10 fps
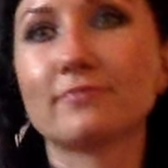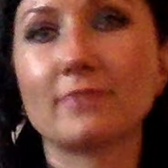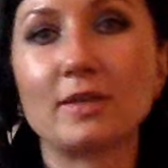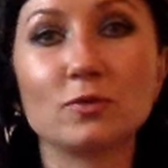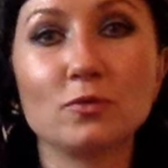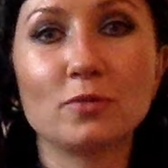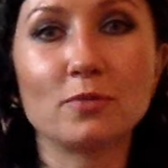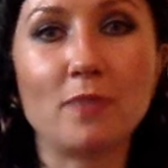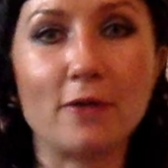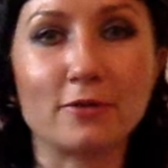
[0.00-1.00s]

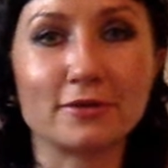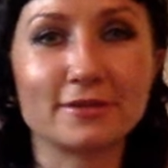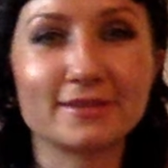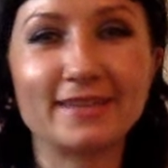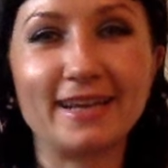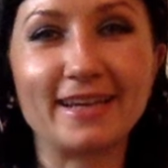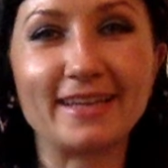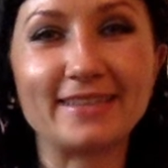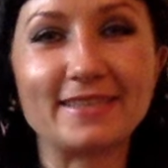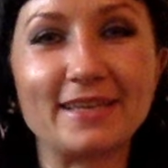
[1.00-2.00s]
superpowers, I
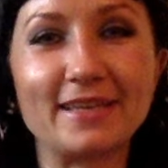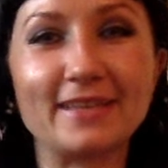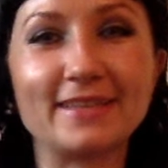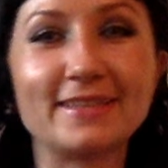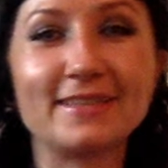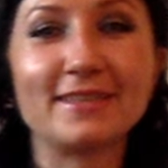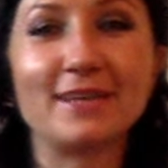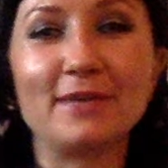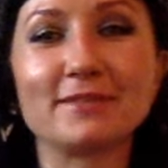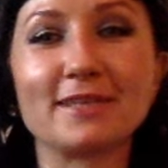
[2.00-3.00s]
can say.
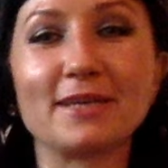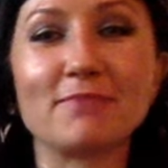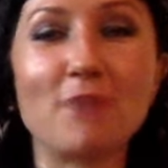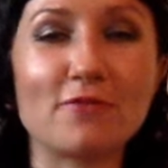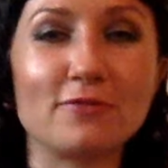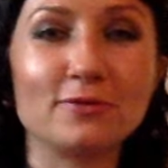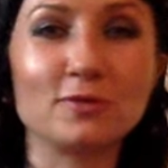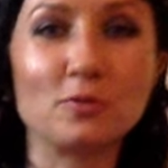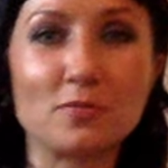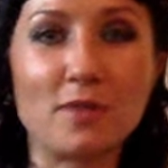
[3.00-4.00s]
I'm saying powerful
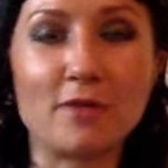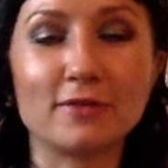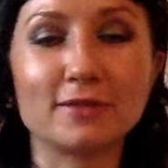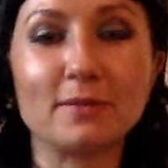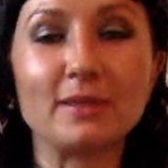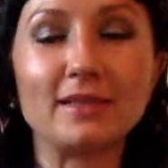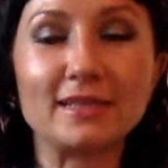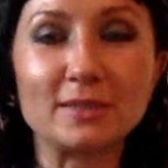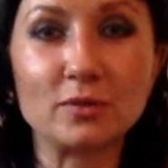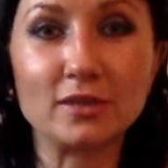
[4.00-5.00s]
superpowers, but
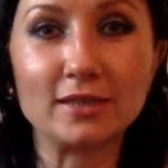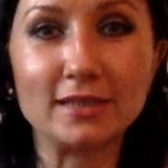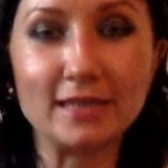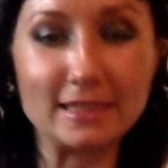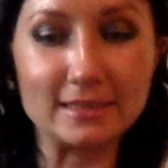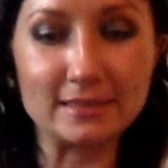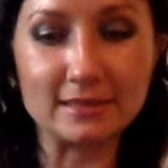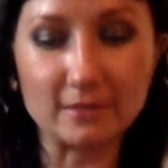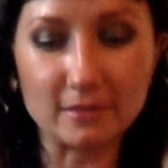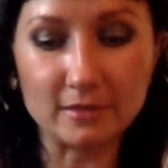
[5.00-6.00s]
that's what it
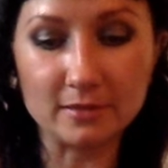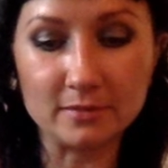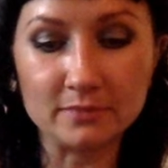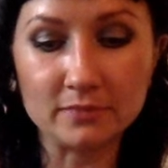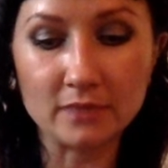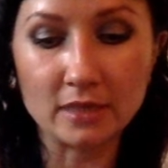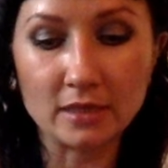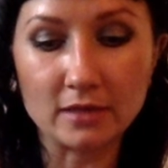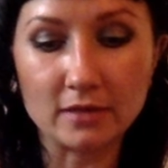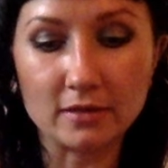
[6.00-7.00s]
is. Um,
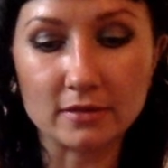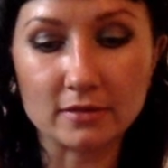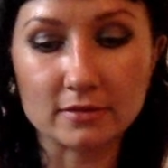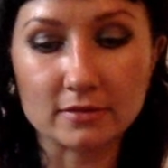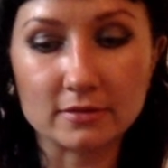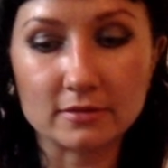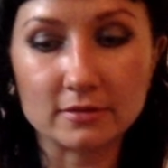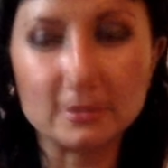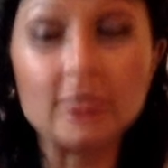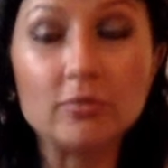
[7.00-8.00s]

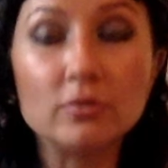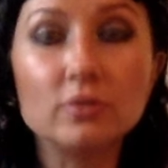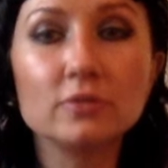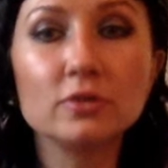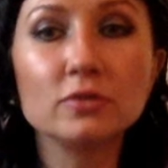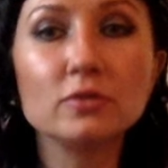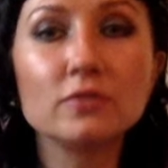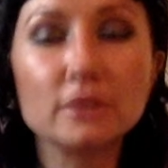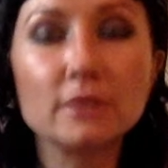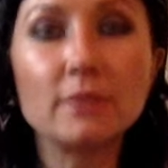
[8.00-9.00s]
you will you will
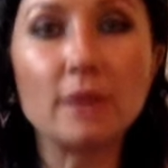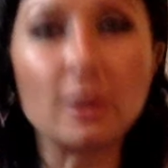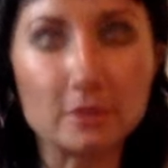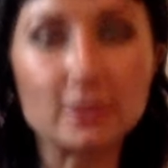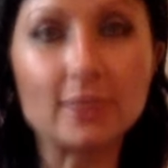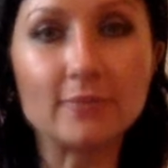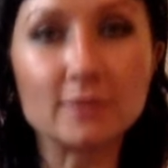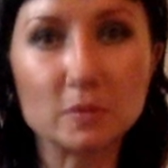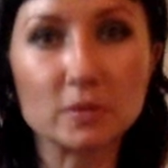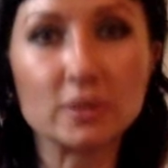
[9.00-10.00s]
feel empowered.
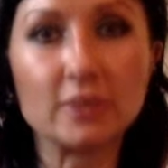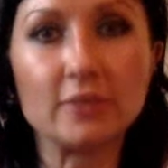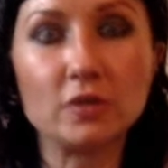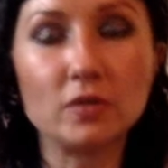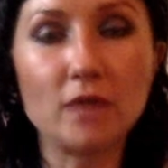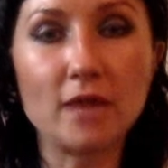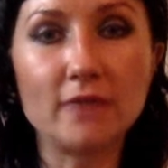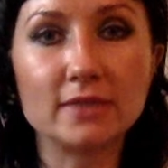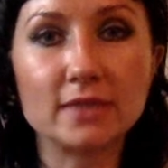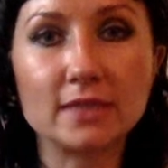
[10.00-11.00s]
Absolutely, you will have
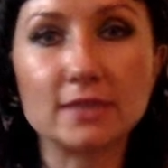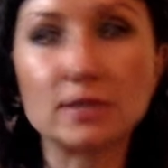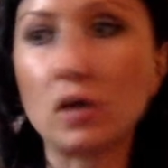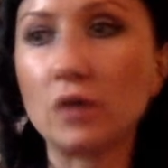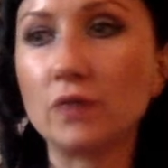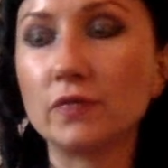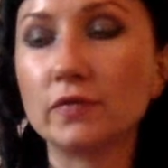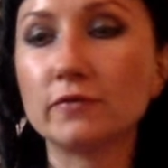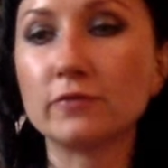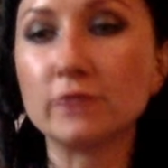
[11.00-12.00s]
a sense of
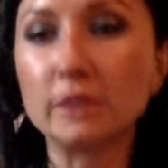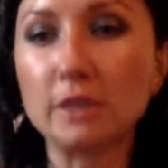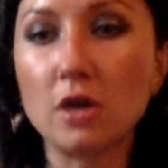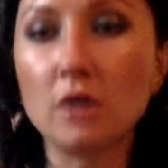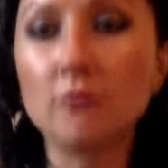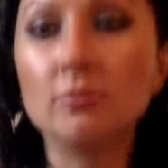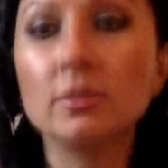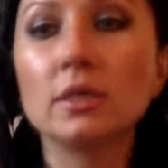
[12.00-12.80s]
freedom,